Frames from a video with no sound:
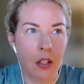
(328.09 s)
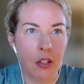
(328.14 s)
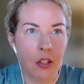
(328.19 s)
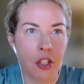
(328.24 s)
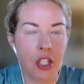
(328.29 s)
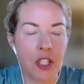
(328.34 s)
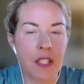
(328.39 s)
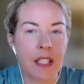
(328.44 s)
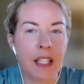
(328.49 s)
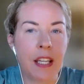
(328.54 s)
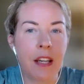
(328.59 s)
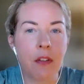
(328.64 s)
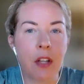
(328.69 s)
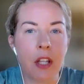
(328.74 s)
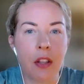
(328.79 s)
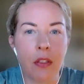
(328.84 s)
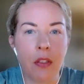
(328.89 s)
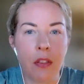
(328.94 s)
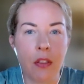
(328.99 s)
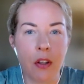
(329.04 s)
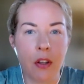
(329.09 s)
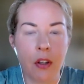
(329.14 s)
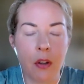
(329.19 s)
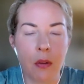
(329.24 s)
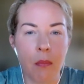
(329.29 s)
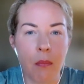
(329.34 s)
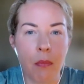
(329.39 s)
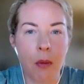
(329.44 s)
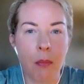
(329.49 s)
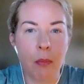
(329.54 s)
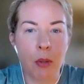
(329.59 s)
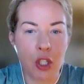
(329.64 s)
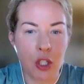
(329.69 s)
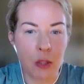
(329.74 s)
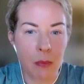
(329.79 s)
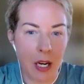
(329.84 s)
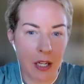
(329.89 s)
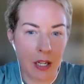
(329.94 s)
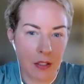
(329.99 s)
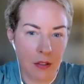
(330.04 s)
just given the
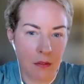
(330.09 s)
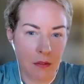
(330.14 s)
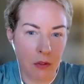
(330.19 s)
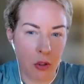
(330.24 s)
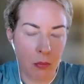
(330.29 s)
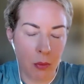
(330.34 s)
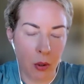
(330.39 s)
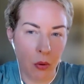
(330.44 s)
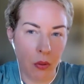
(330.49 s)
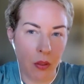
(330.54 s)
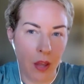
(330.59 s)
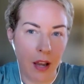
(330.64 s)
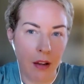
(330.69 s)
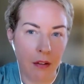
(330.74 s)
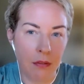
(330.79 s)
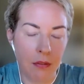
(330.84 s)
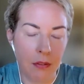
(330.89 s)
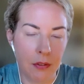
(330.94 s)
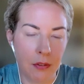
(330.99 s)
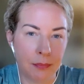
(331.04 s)
perspective you both have?